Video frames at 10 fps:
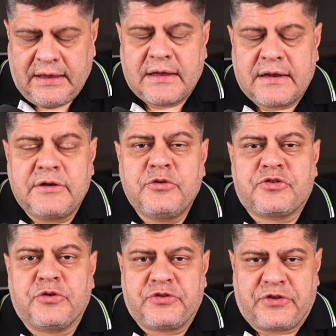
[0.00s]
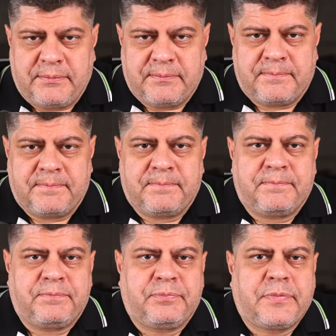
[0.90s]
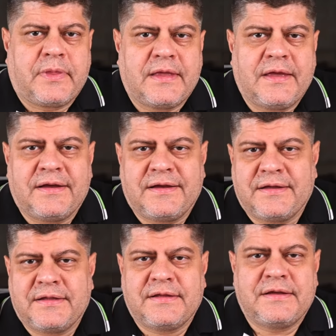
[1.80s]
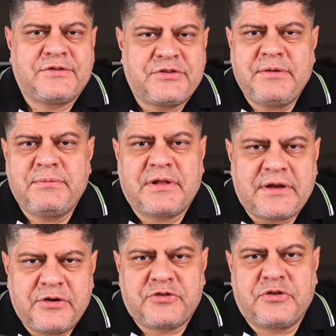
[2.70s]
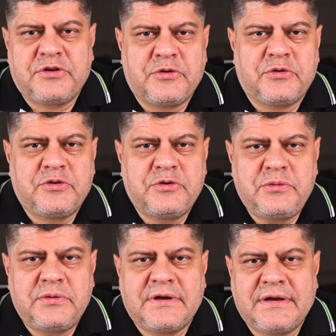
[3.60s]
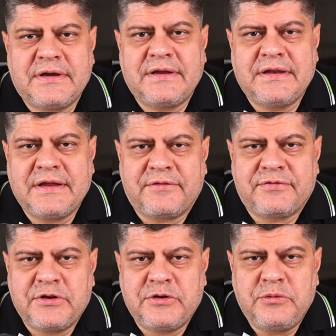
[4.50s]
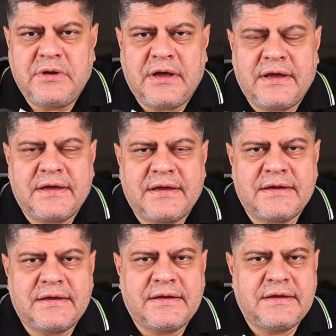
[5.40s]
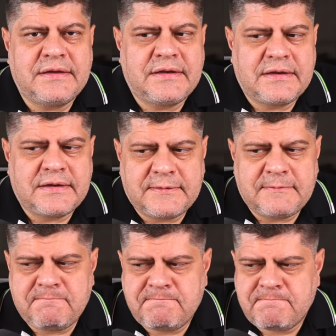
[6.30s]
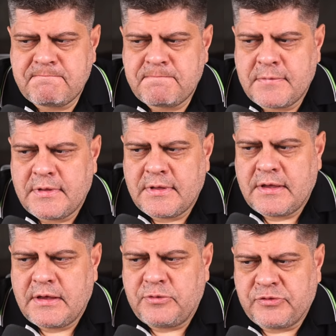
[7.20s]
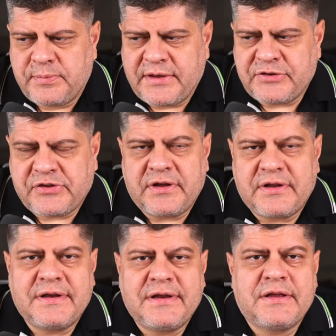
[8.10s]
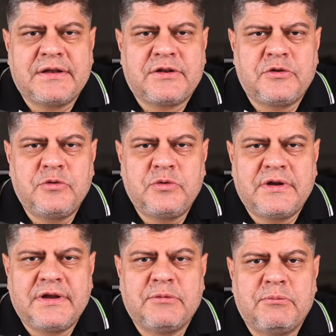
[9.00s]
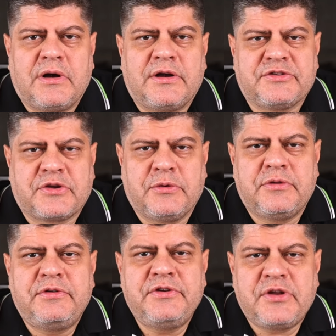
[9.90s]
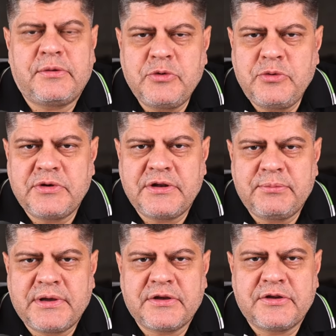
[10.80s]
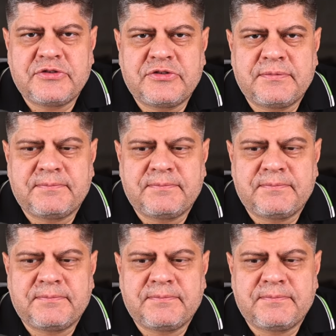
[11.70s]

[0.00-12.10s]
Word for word: an unusual stream uh, a stream that I usually don't do in the afternoon in um, Uzbekistan and noon in Moscow. And the reason I'm doing it because